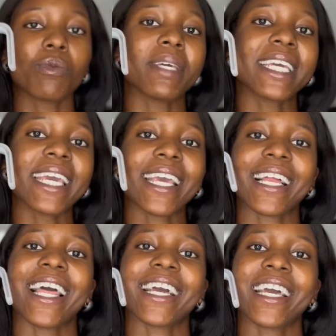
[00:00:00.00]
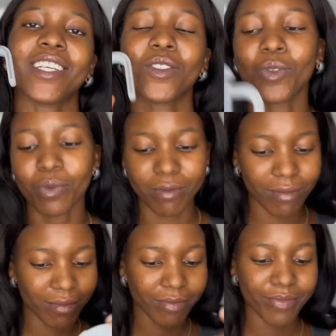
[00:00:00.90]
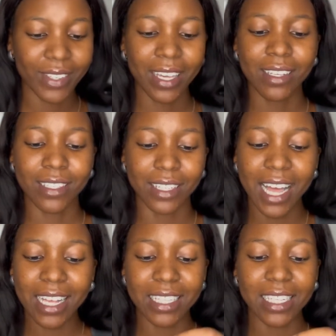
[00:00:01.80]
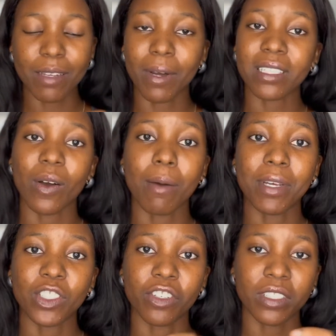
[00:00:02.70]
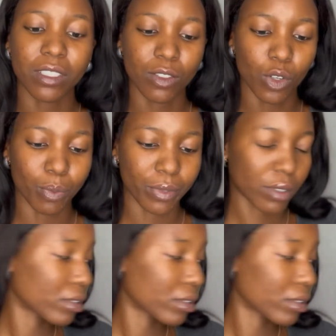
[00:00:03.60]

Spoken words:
make cake like I do. So that's about our measuring cups.